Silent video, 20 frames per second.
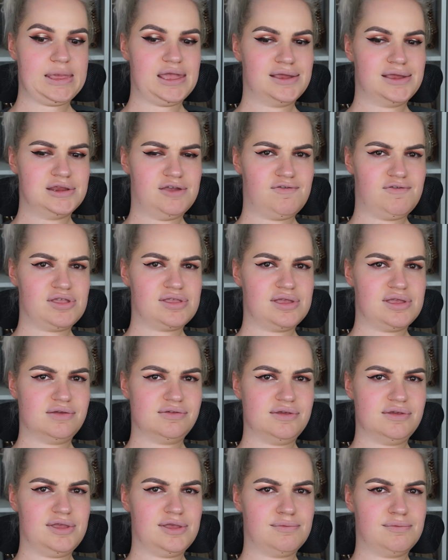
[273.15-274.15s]
And I think
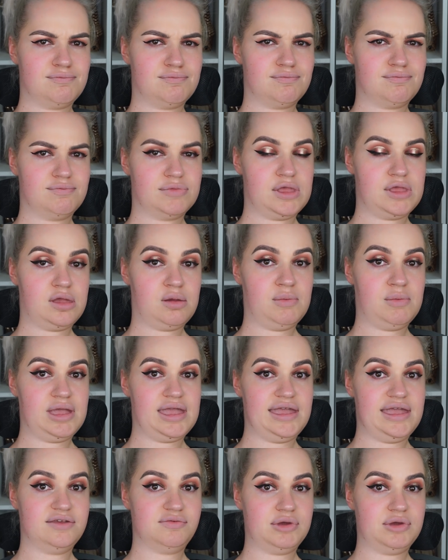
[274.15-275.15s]
that's it. Oh, my
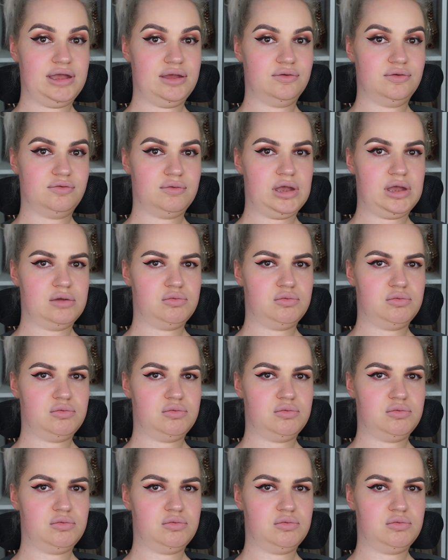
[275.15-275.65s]
eyebrows.